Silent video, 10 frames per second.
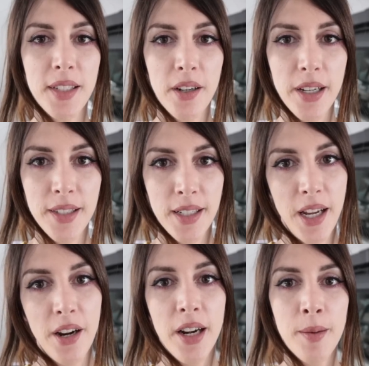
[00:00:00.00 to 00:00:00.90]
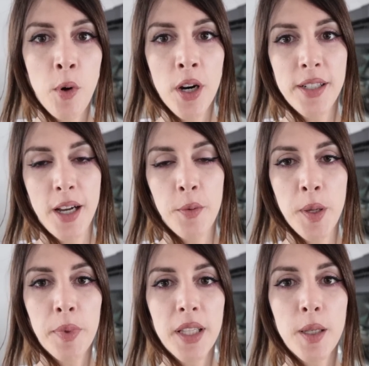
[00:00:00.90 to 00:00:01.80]
Sarah isn't here anymore to help
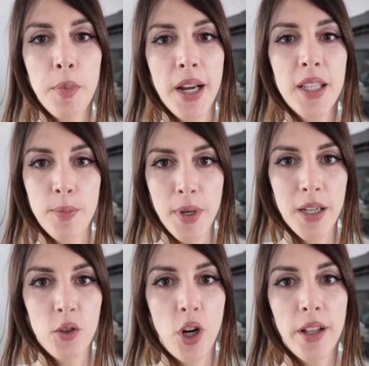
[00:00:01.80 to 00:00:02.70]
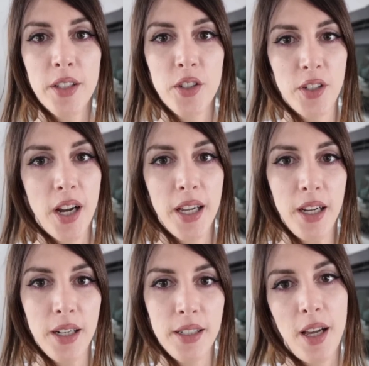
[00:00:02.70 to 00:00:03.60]
me bleed the brakes, but Charlie just got
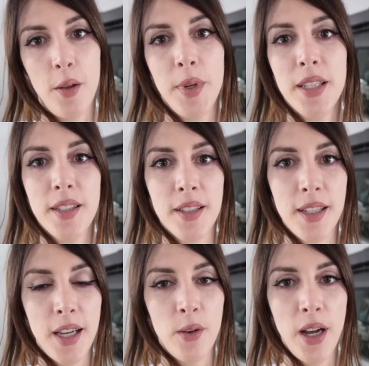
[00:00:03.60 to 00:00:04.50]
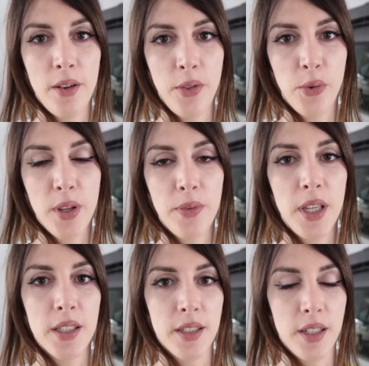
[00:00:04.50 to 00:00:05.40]
here to help me since I don't have 3
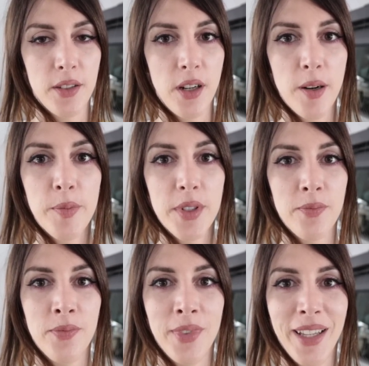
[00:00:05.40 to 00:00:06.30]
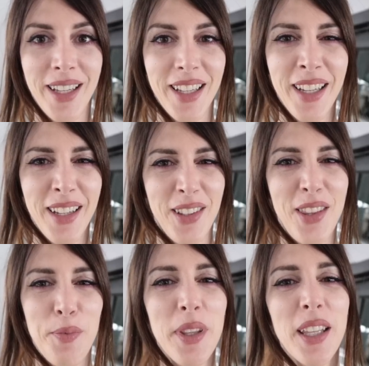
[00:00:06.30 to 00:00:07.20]
feet and 6 arms.
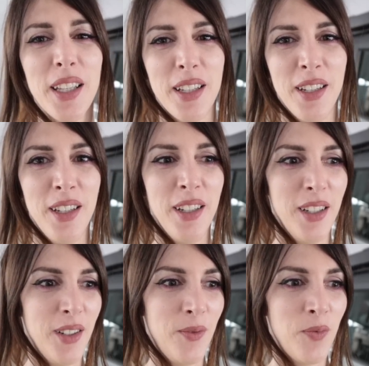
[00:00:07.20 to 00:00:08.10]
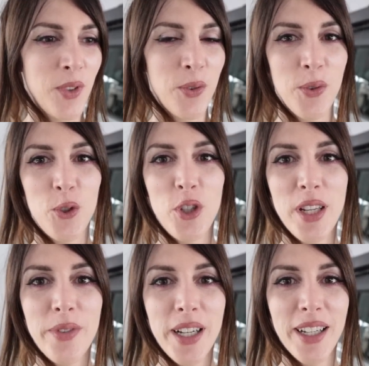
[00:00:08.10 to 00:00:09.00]
That'd be like
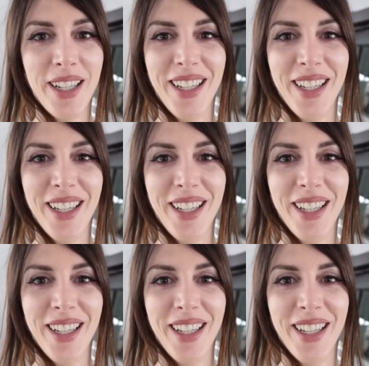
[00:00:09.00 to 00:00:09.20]
Shiva.